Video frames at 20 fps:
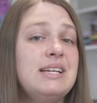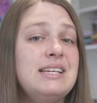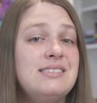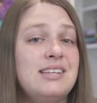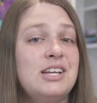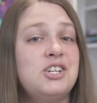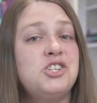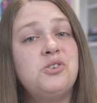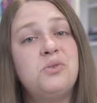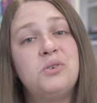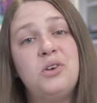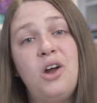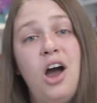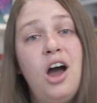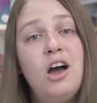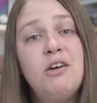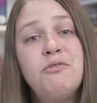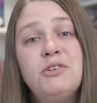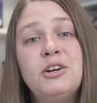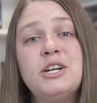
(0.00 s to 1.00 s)
sends you an
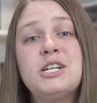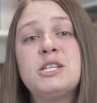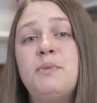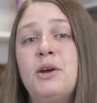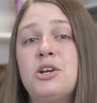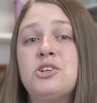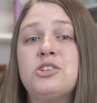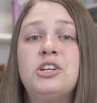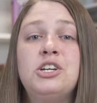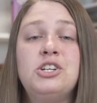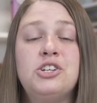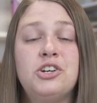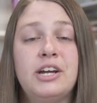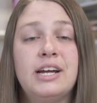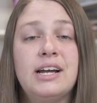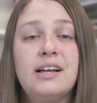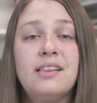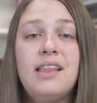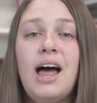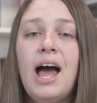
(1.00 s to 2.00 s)
offer, especially
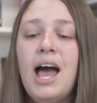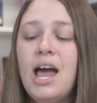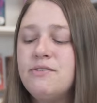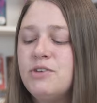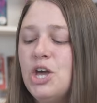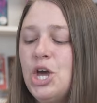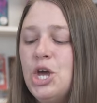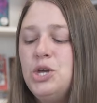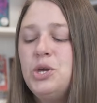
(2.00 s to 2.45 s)
during a live,